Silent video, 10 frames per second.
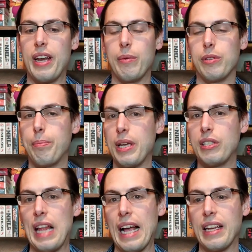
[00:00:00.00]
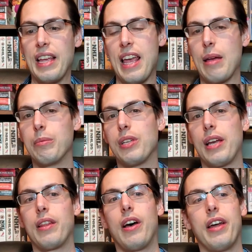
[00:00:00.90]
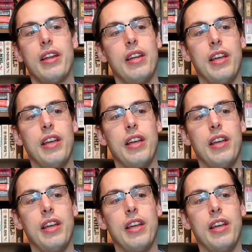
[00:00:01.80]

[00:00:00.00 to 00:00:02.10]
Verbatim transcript: It was a big stack of games, I thought